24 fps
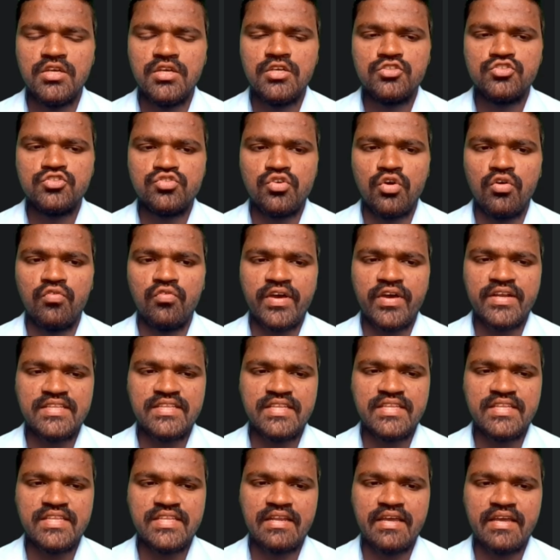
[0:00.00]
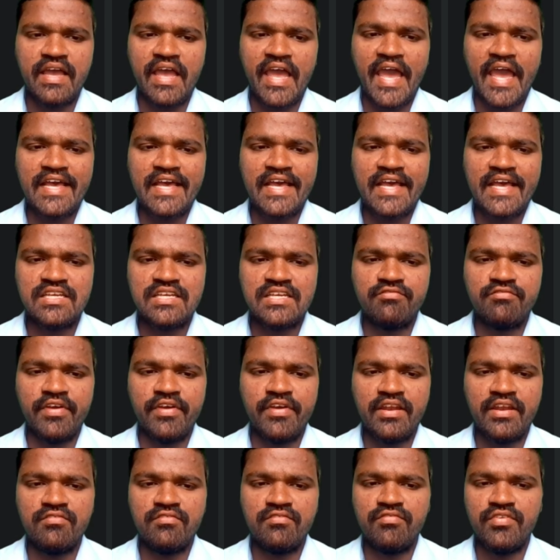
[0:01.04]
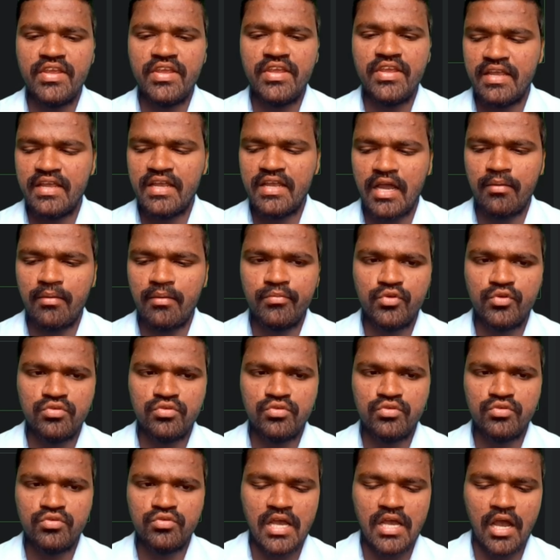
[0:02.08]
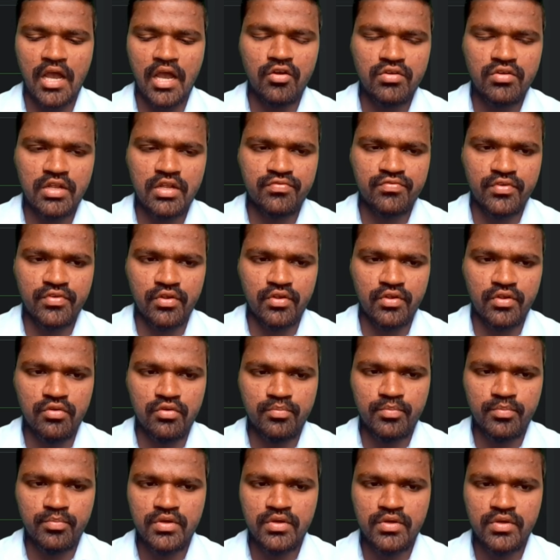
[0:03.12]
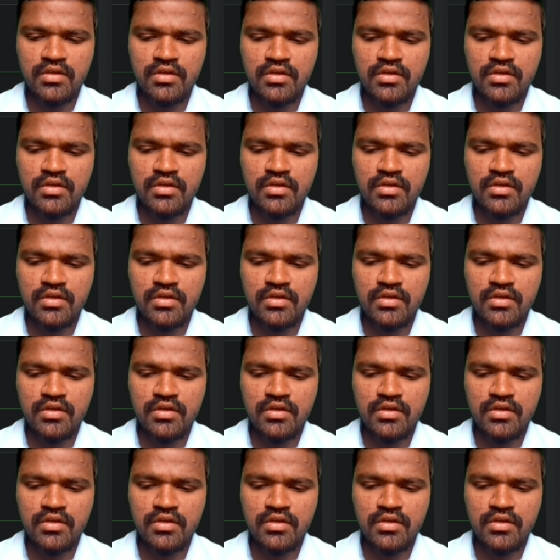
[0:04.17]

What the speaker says: So for that, as and when we come to this outer for loop,